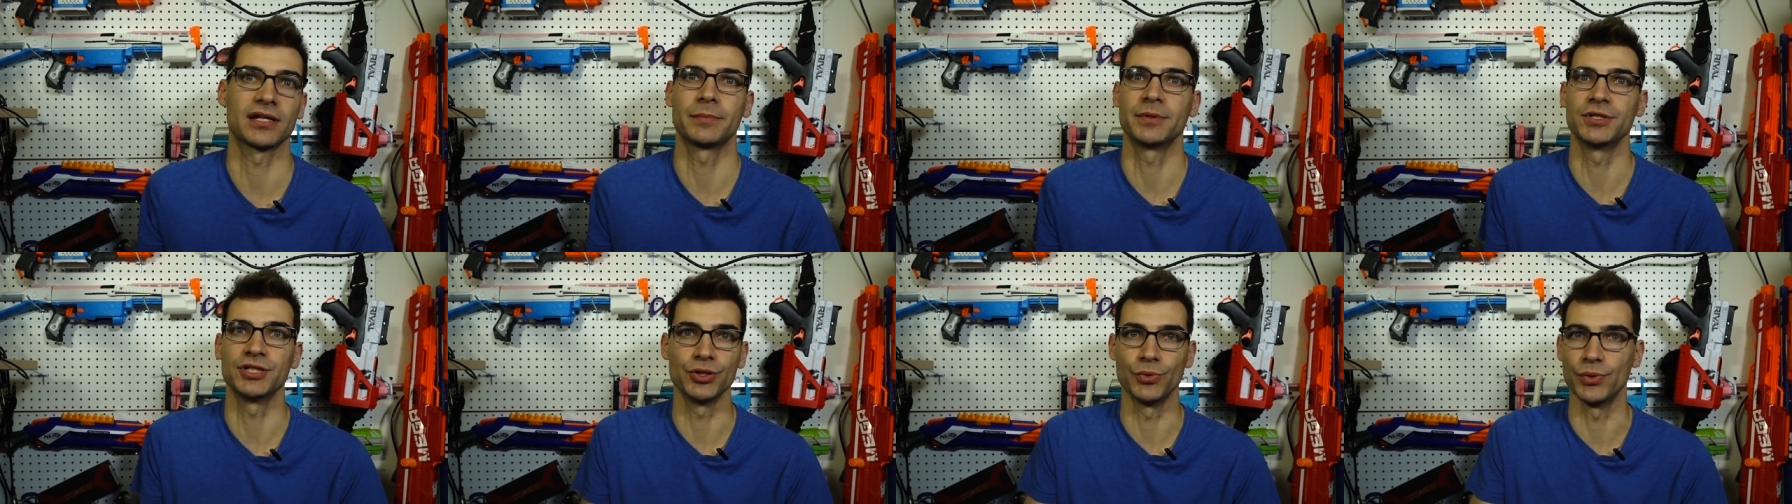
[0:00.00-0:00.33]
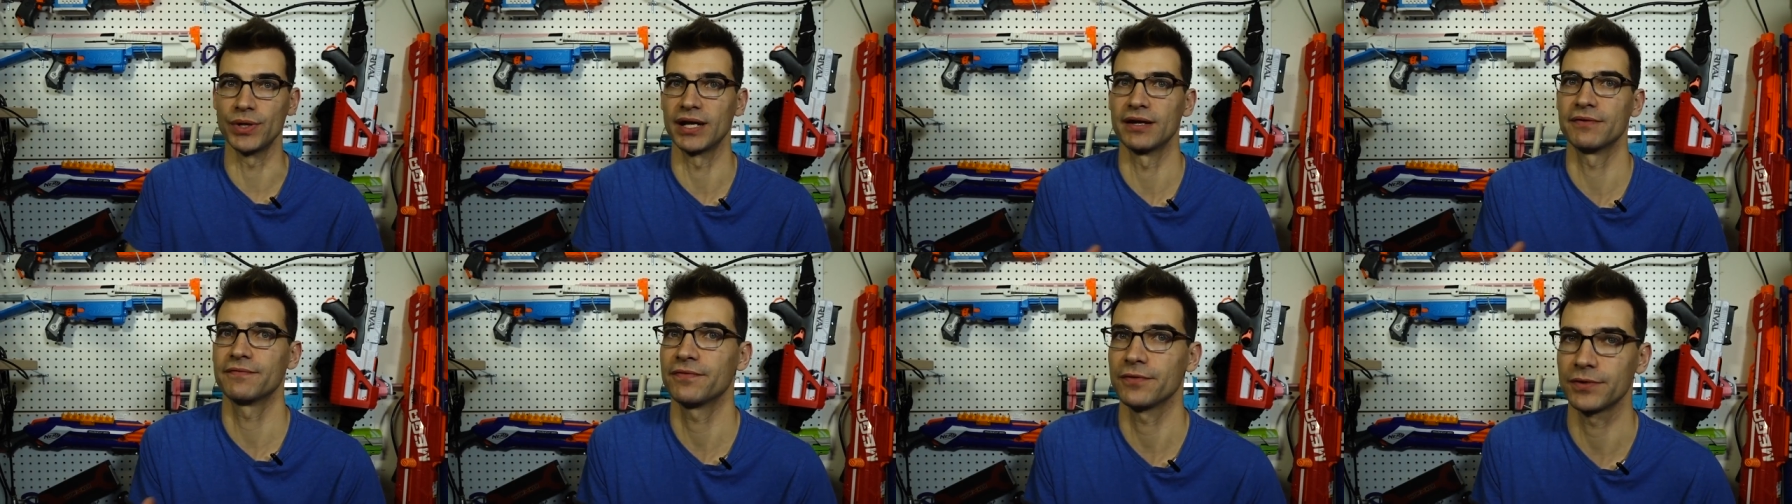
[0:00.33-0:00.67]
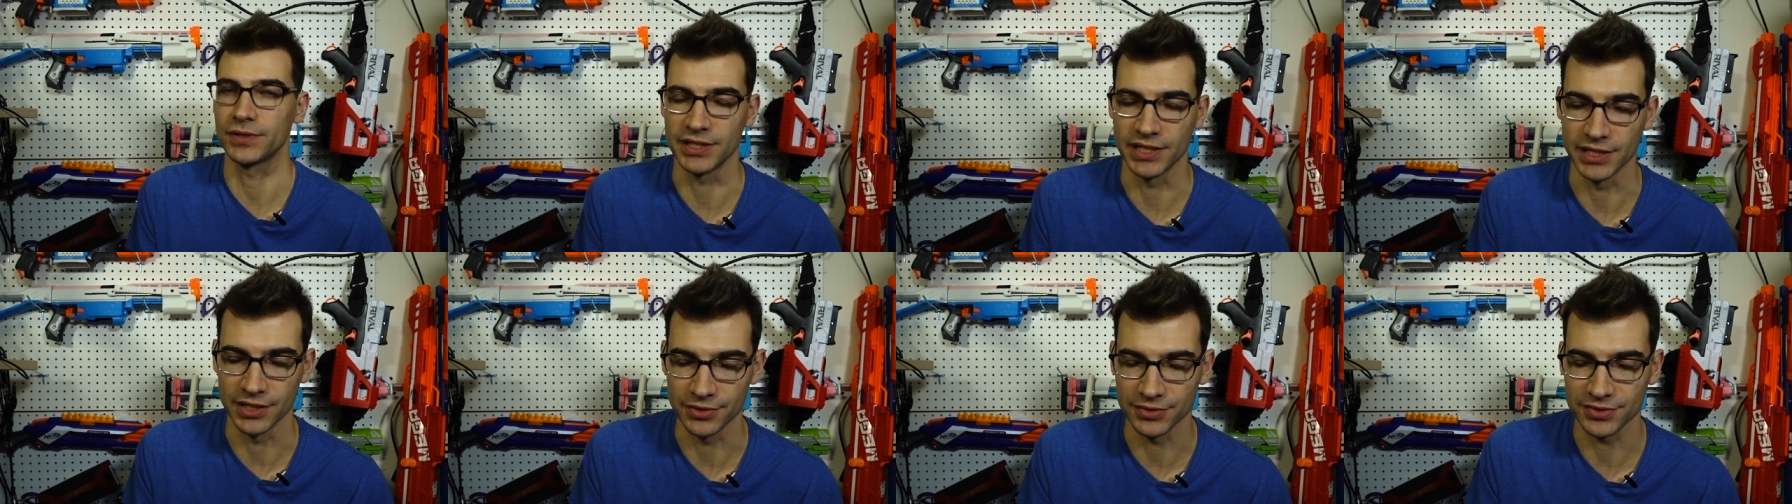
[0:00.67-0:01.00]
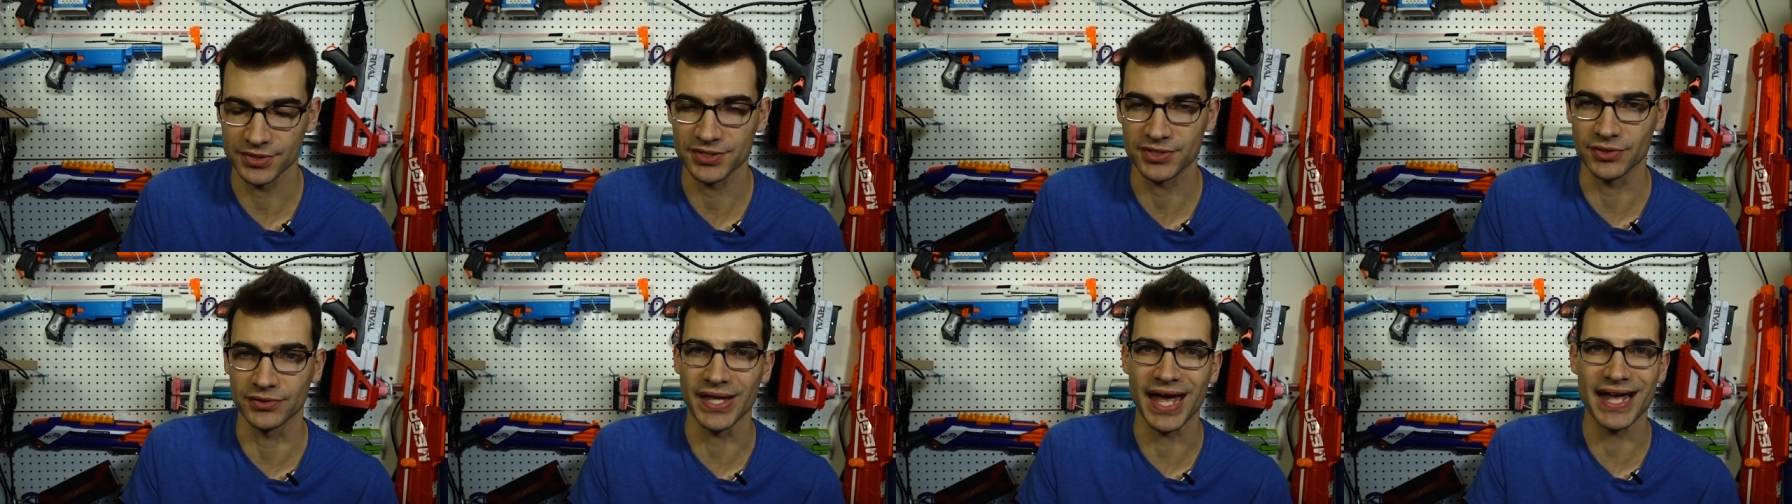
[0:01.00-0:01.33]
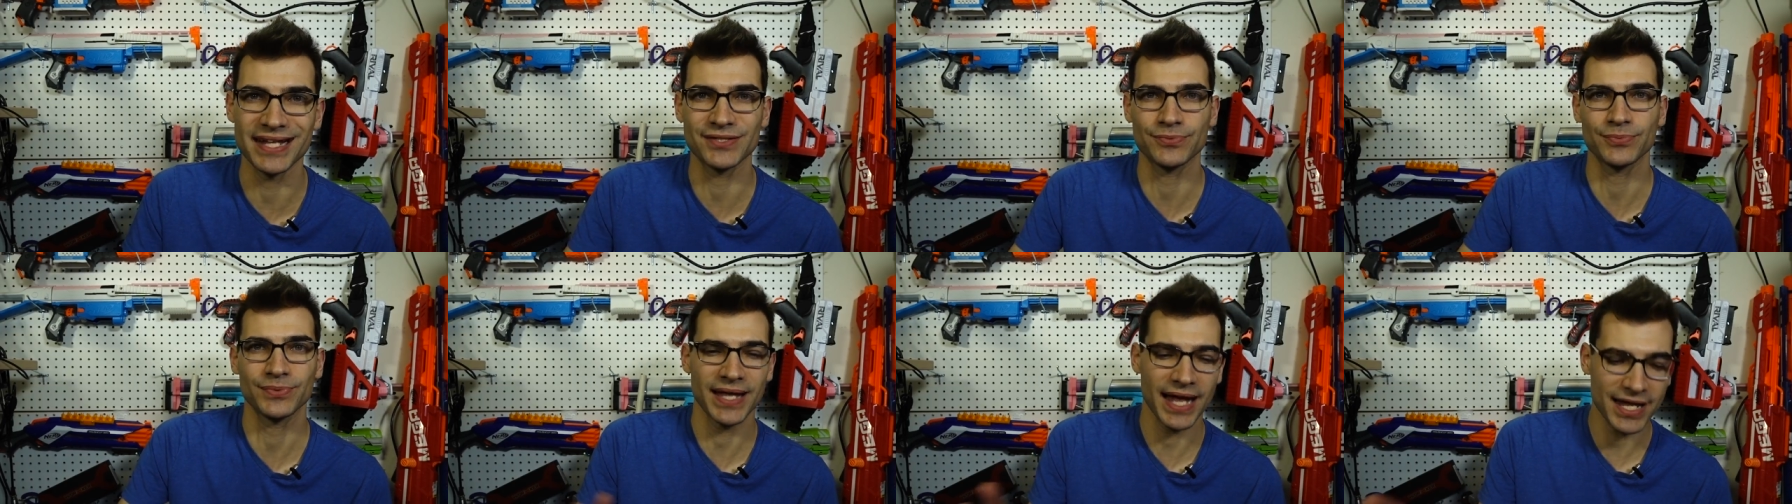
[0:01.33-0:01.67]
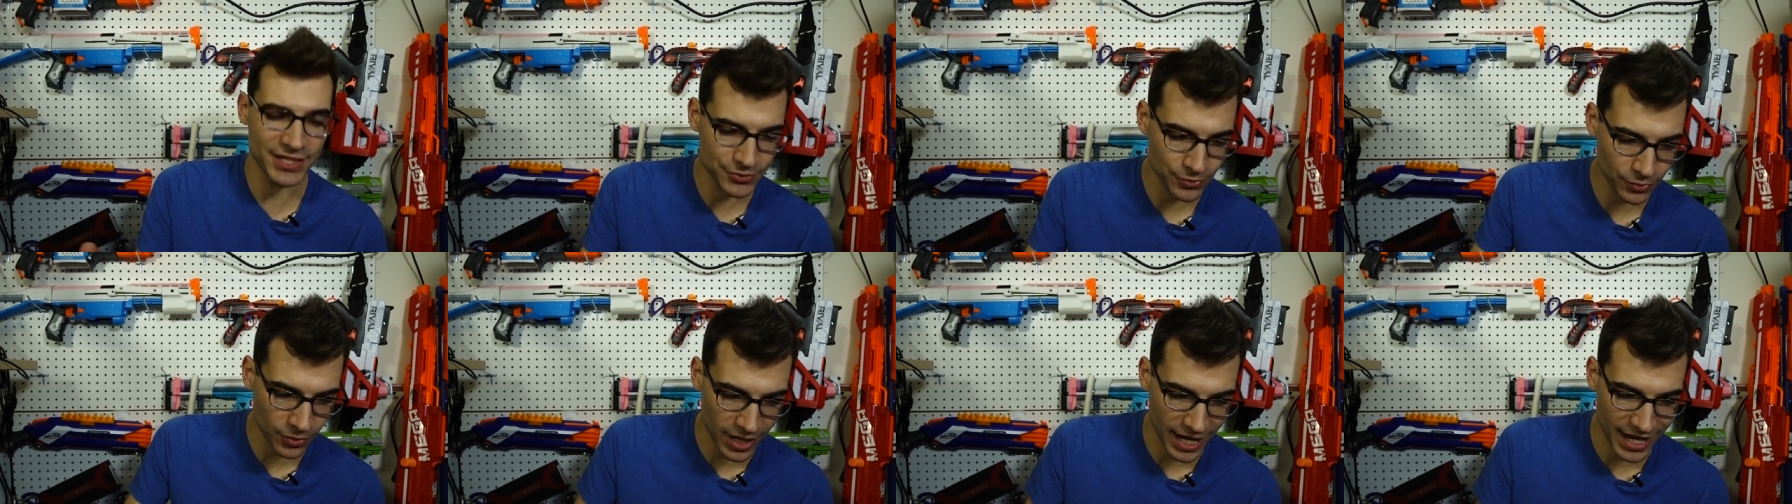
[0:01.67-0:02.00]
have been doing it for years. So that's
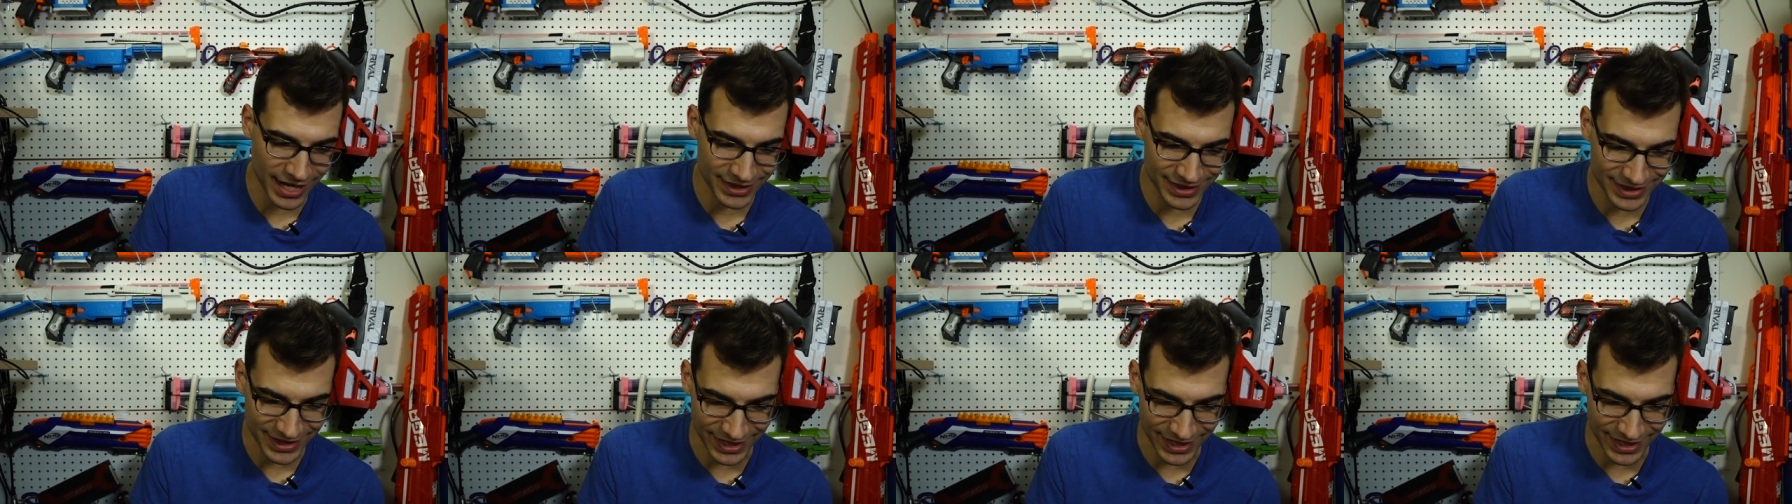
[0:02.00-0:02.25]
that's where I